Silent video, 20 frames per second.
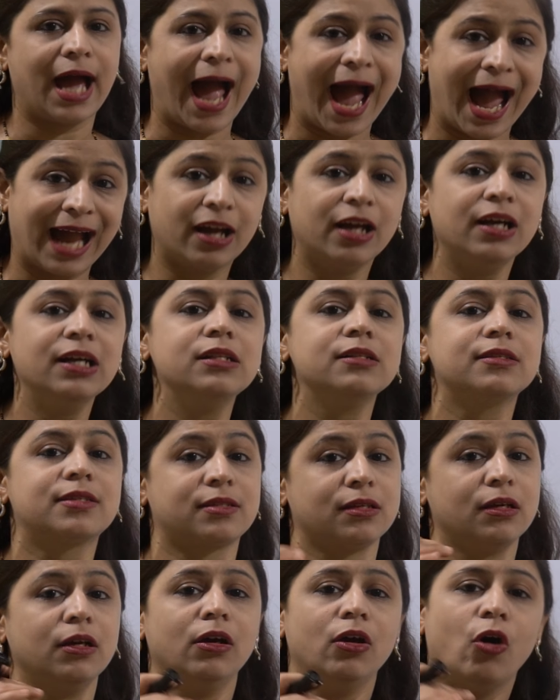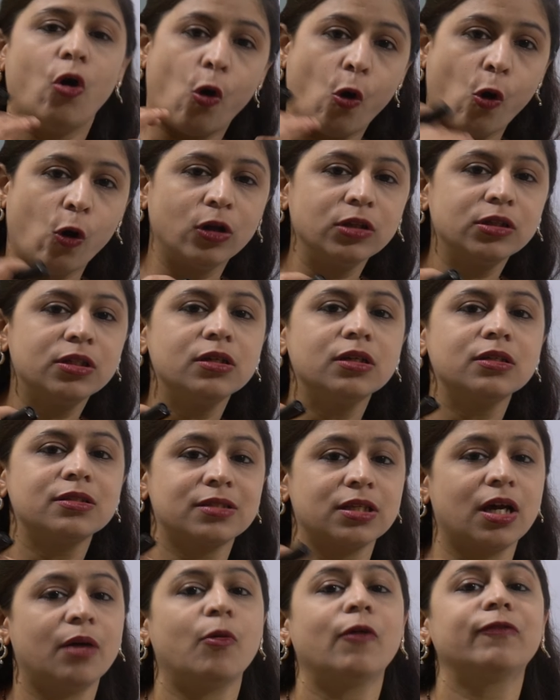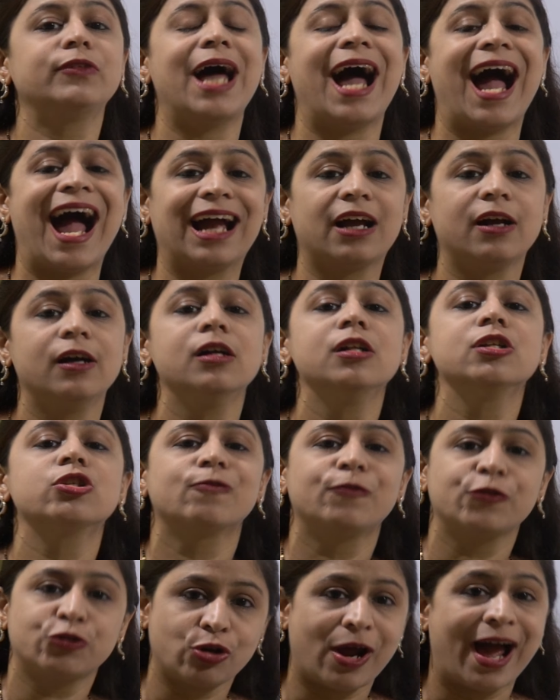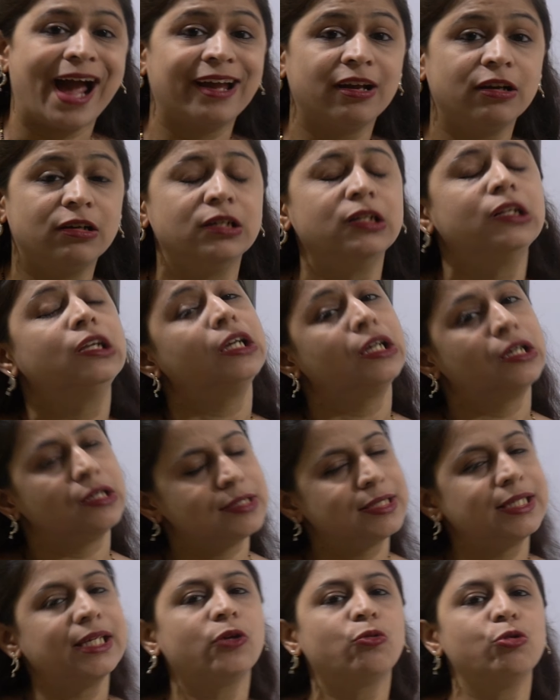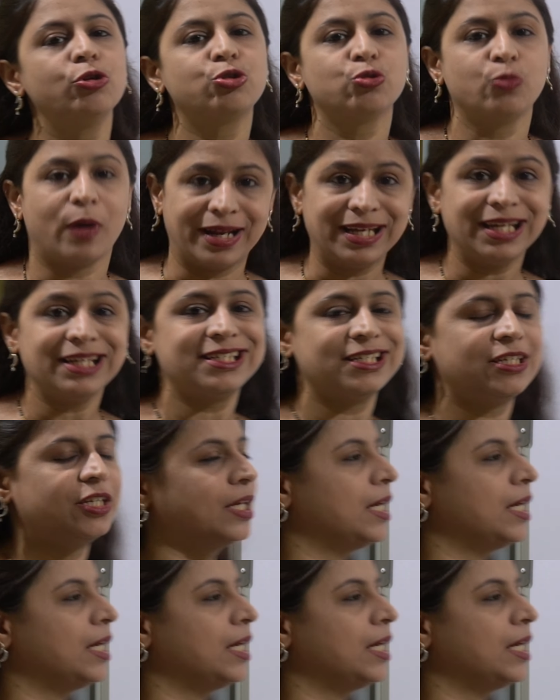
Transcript: angles, all the sum of the angles of a triangle is equal to 180